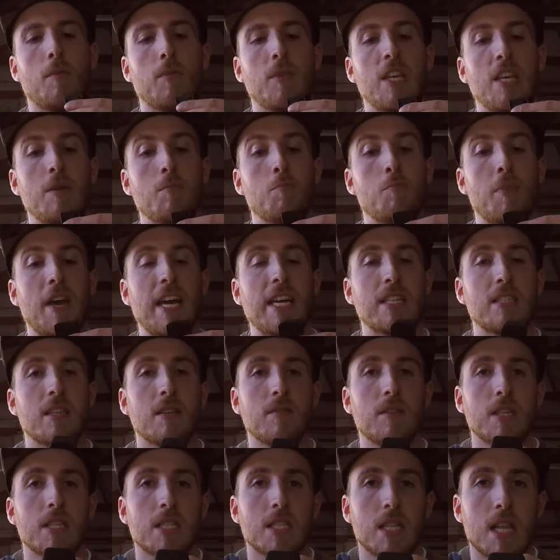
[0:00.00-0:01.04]
the base
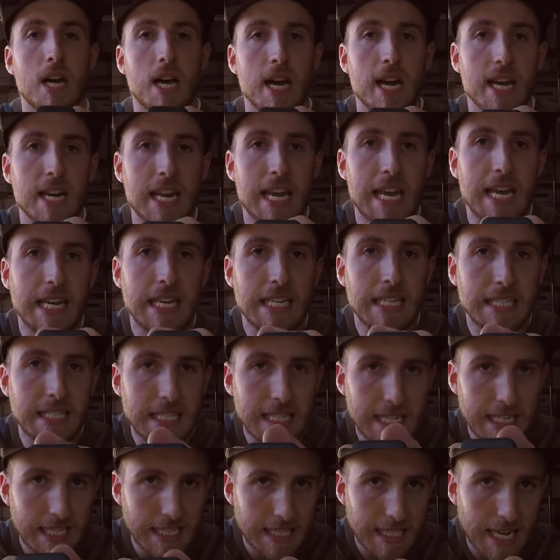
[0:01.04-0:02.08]
of the slide, it is
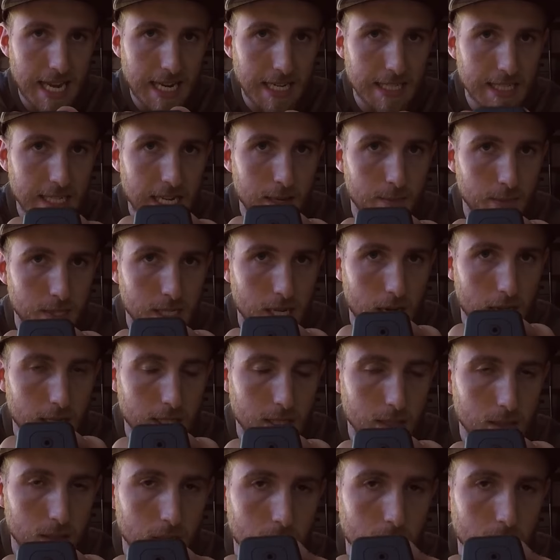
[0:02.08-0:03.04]
the exact same size.